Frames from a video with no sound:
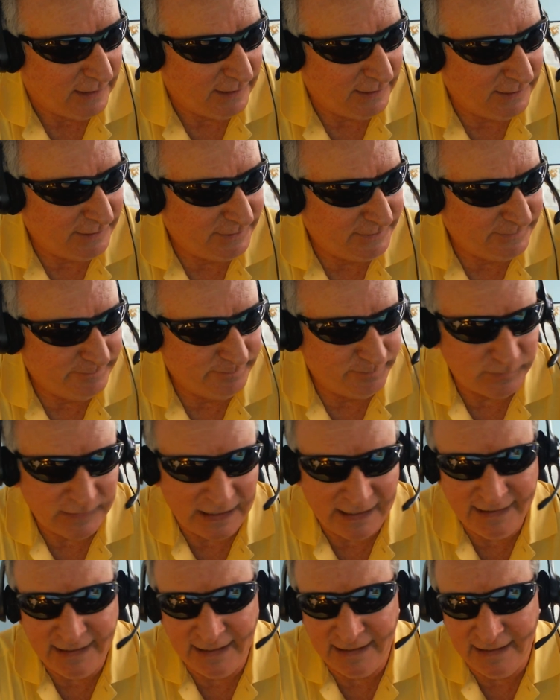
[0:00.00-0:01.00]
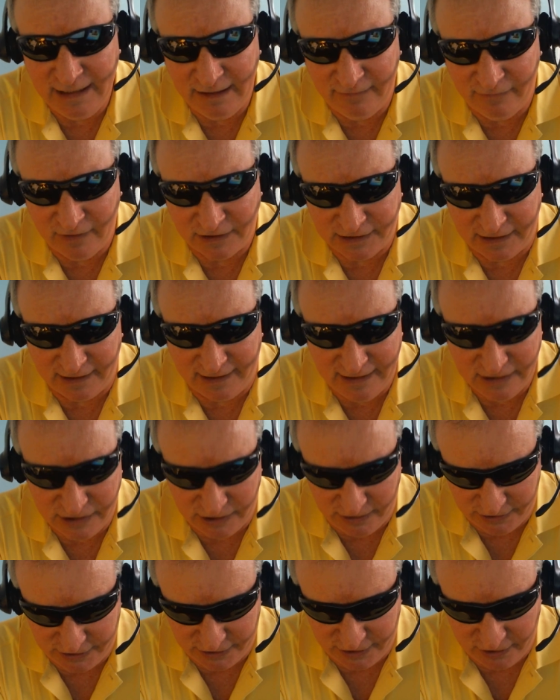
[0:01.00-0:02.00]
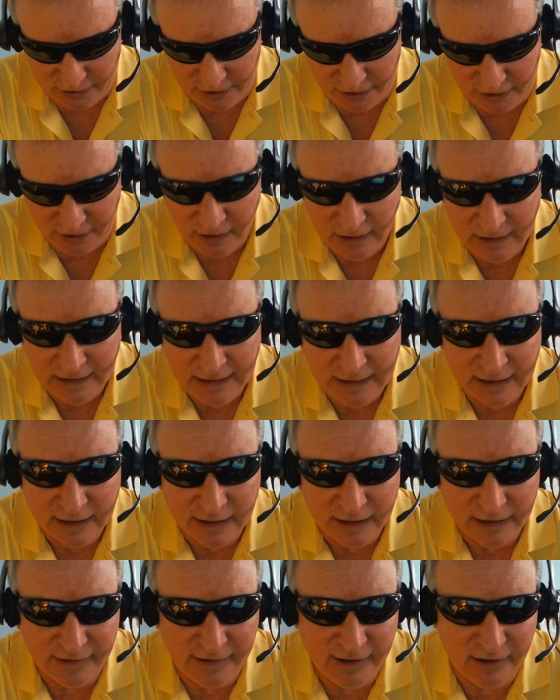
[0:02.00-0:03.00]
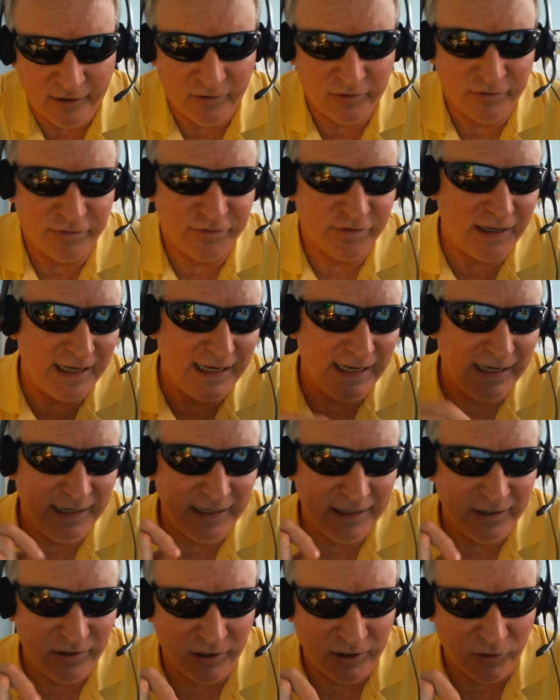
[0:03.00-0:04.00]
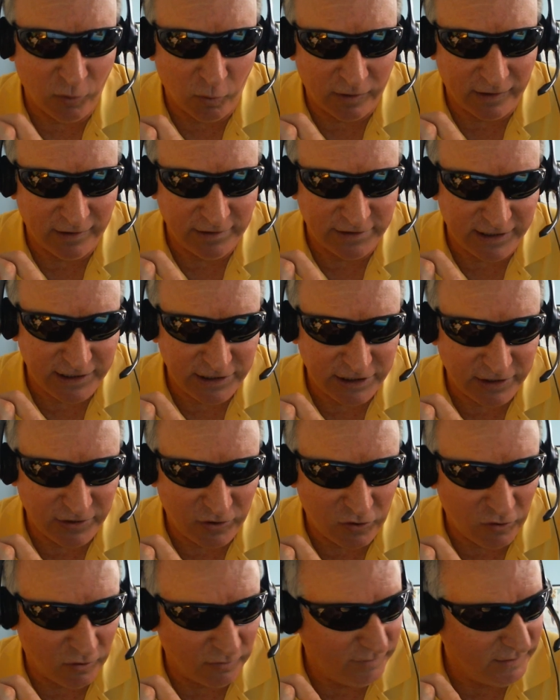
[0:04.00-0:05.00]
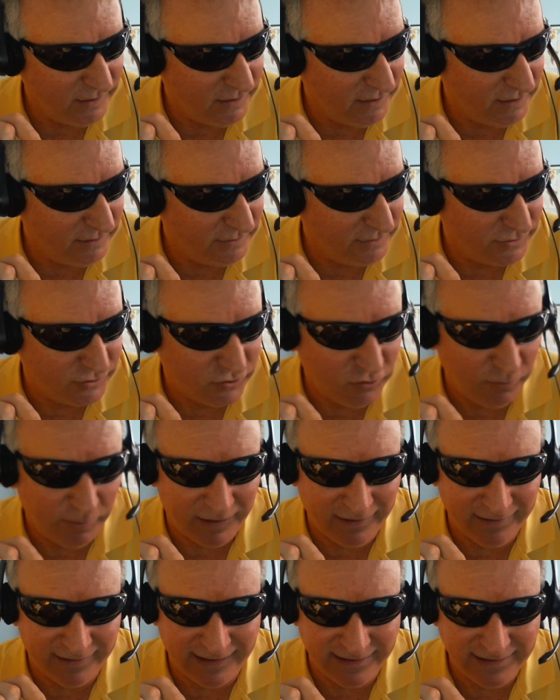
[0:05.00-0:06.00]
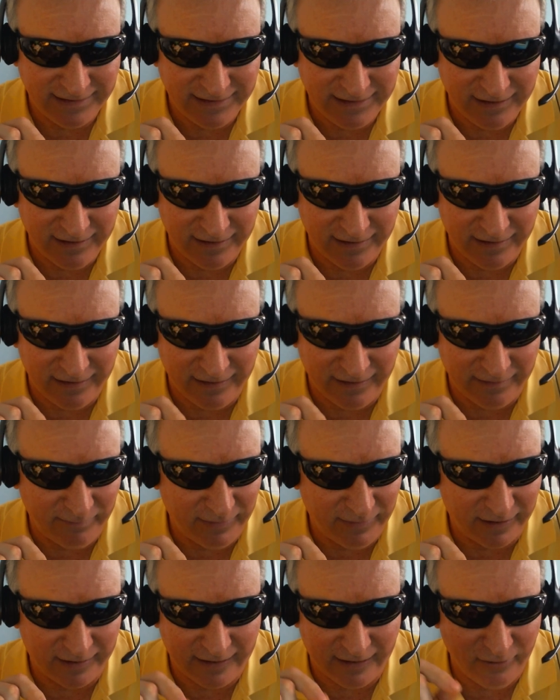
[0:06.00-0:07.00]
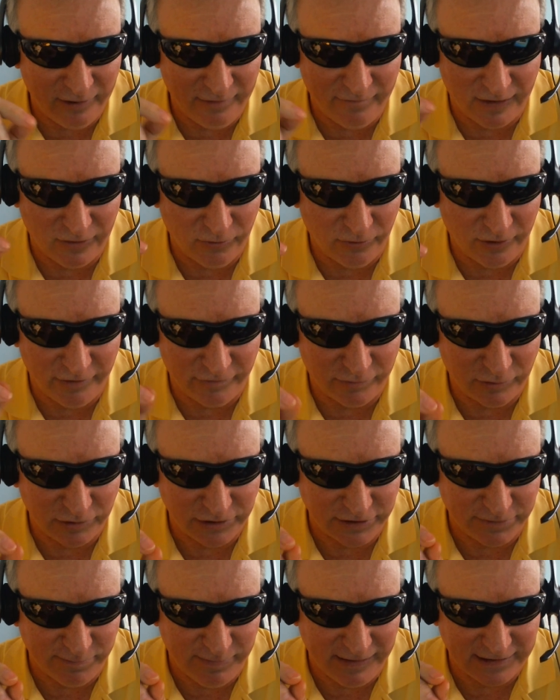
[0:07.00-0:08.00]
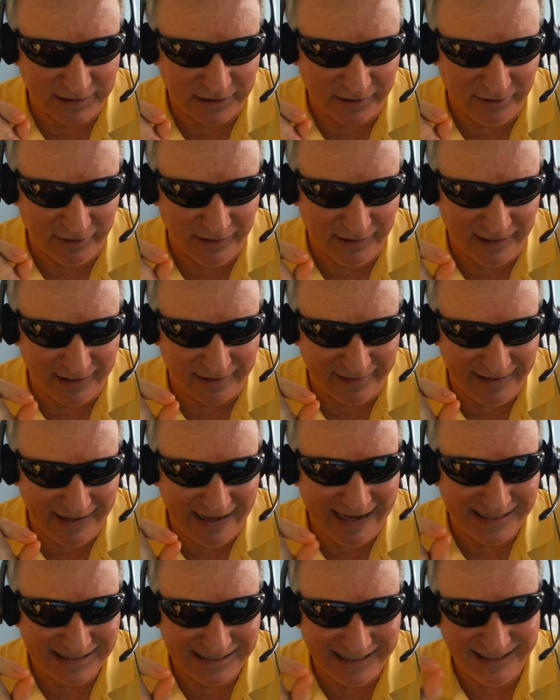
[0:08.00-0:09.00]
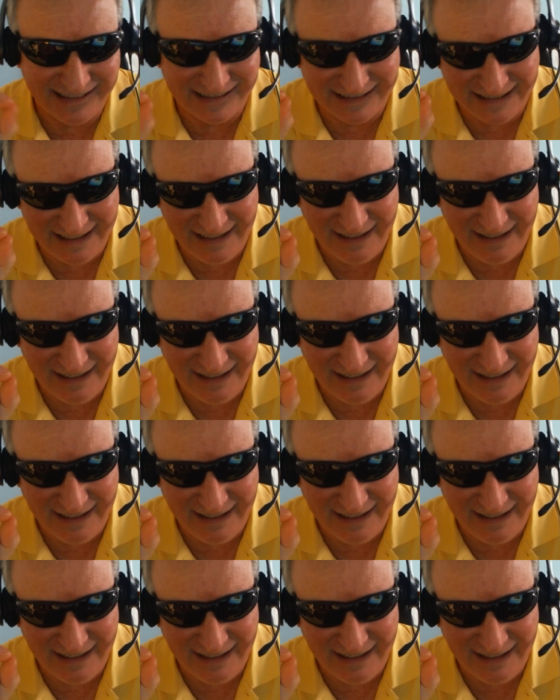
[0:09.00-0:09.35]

And then the investigation started. There's an organization called the Superintendencia de Mercado de Valores, which is basically like the SEC.